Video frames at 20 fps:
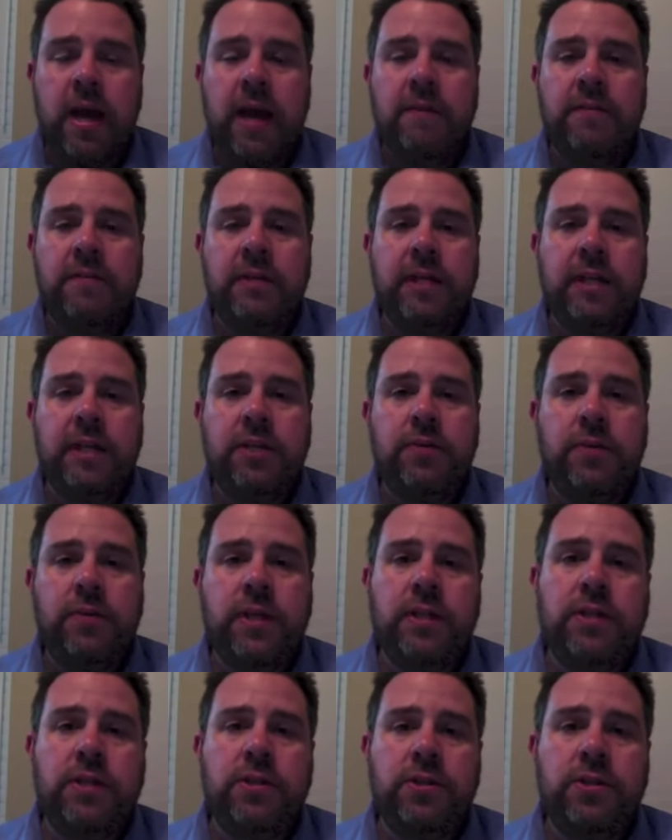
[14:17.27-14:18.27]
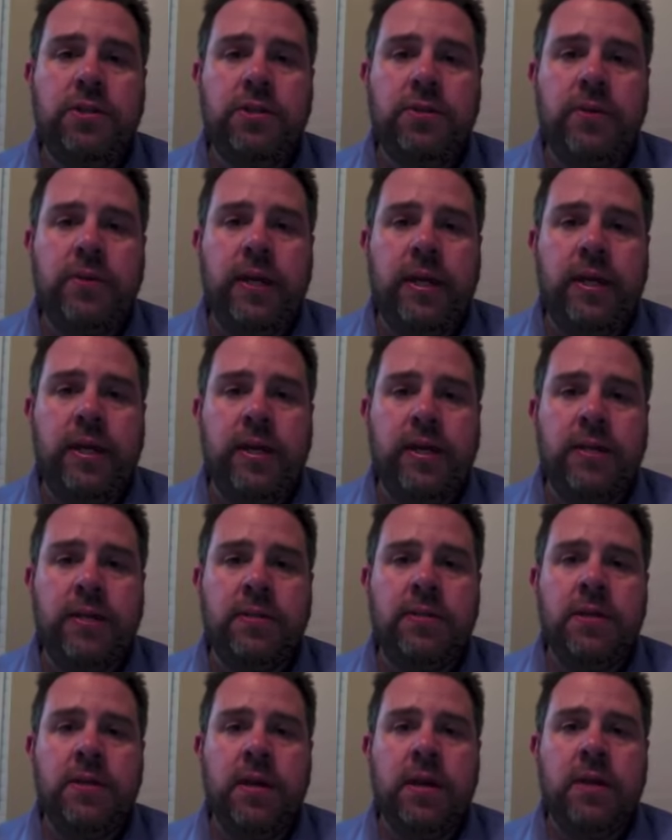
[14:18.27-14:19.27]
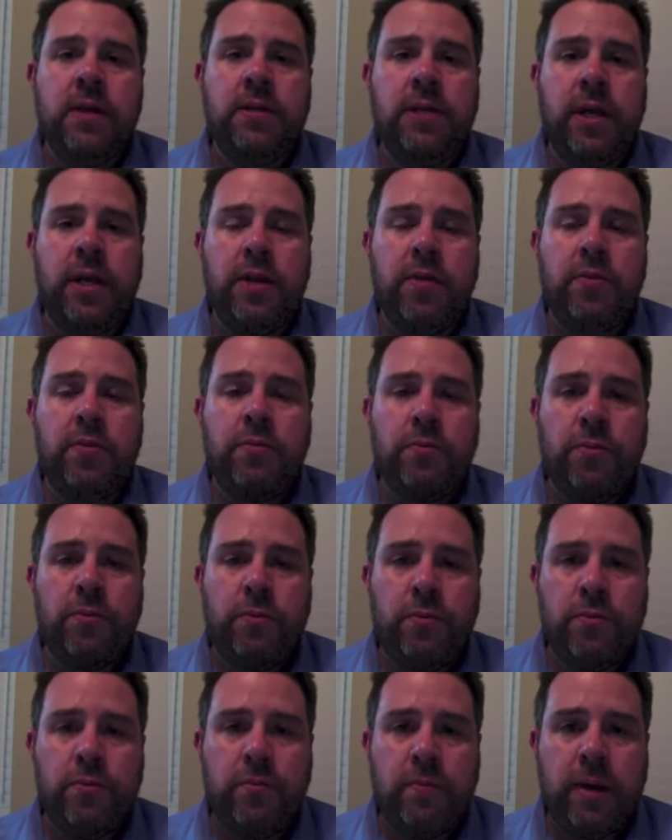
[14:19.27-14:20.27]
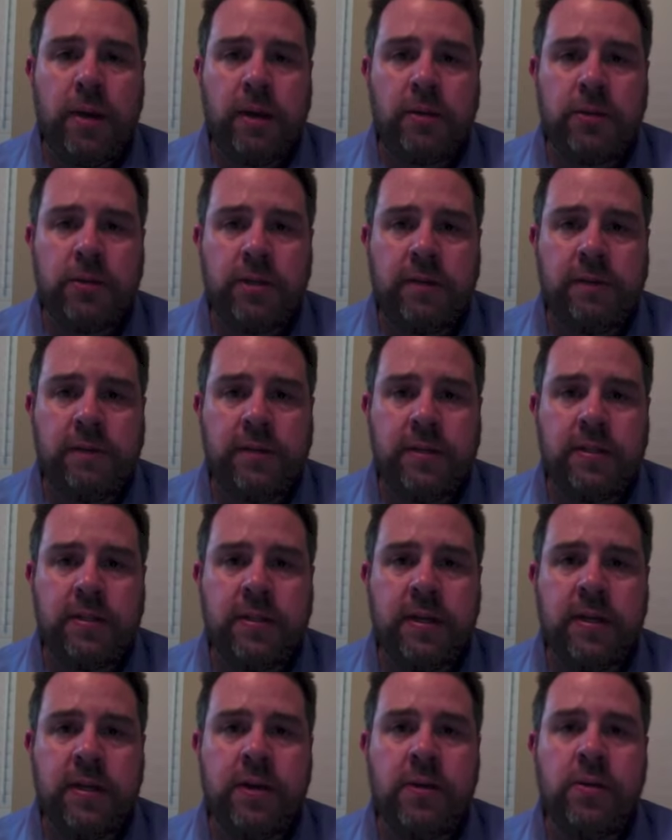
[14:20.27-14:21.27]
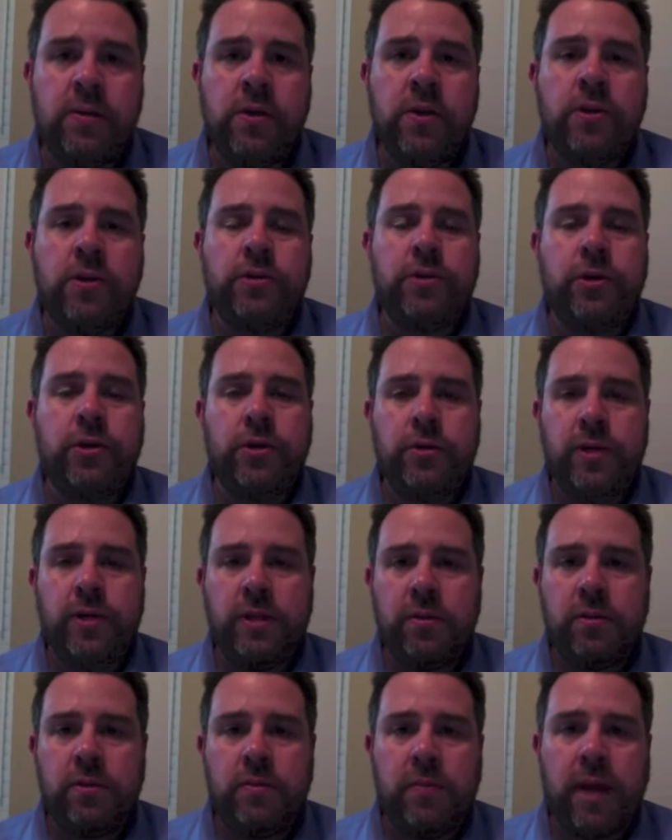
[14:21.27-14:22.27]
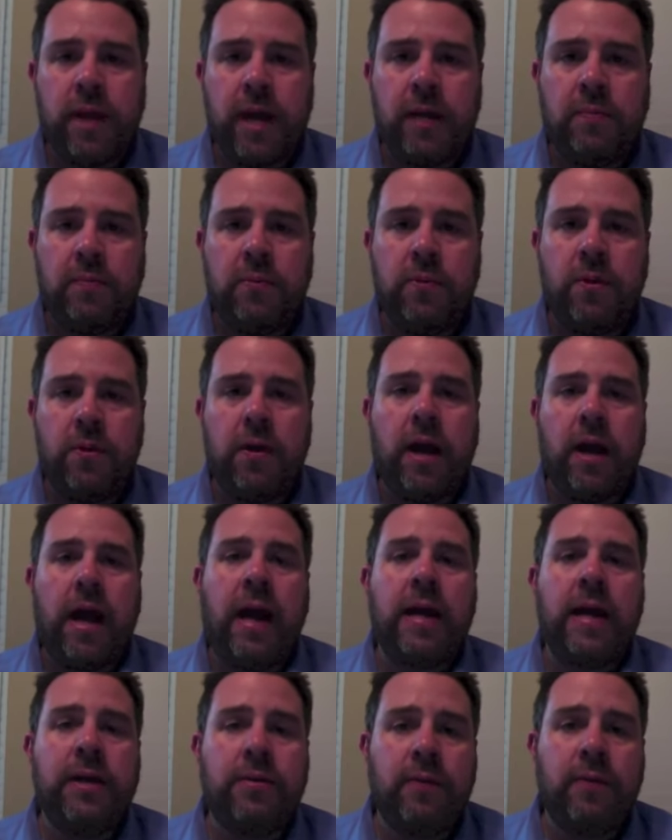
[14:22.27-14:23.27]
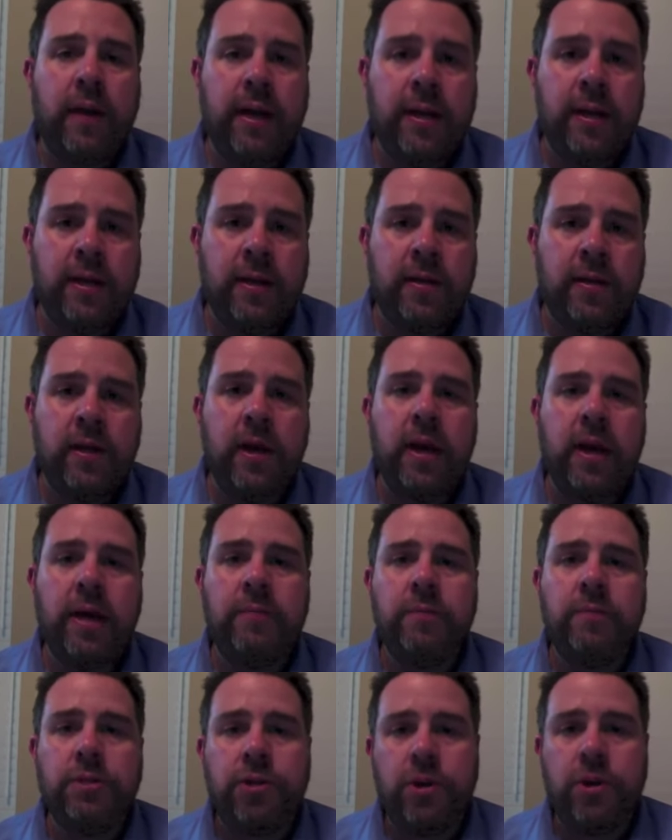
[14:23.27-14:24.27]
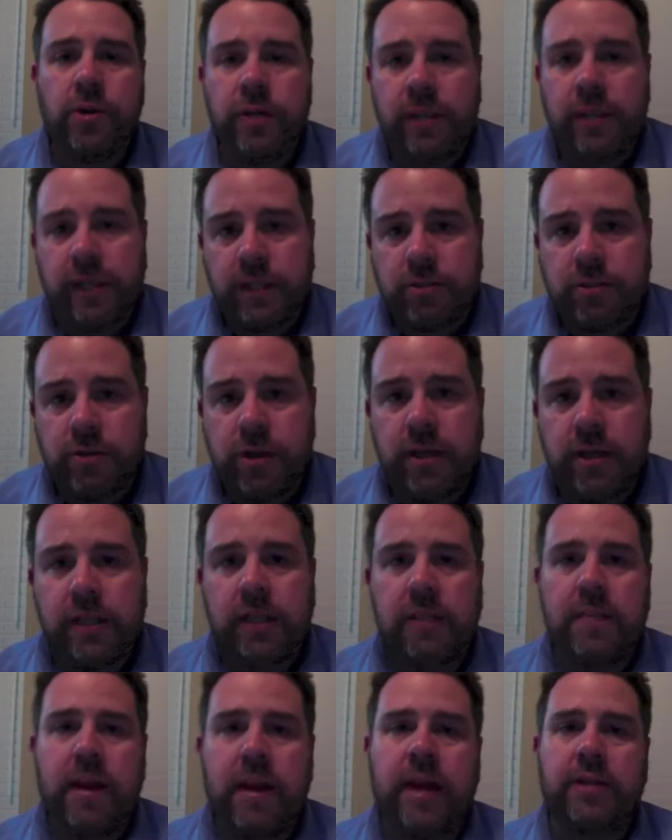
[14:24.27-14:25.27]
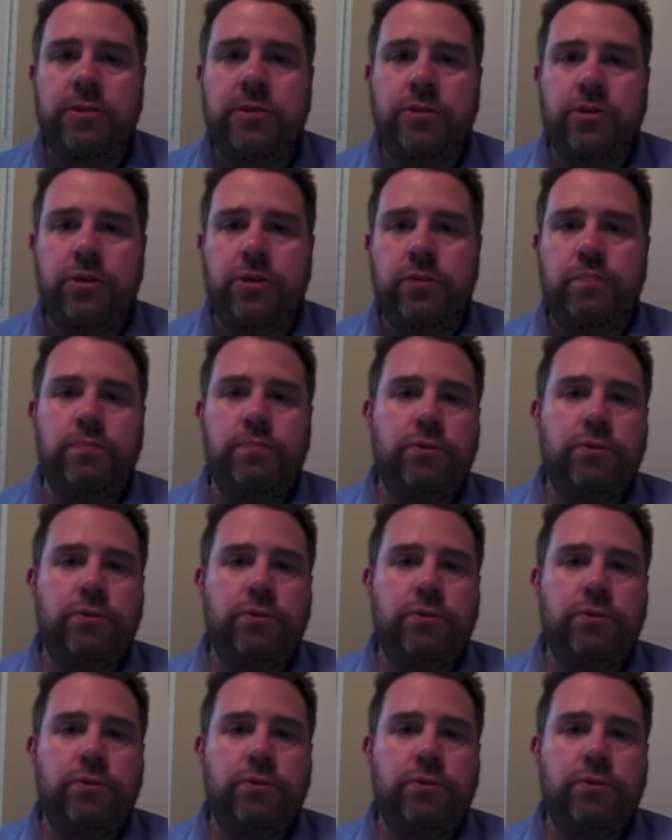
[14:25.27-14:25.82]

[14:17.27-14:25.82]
Everything you need to do is done through Microsoft Excel, turned in through Blackboard. I grade it and return it electronically back to you.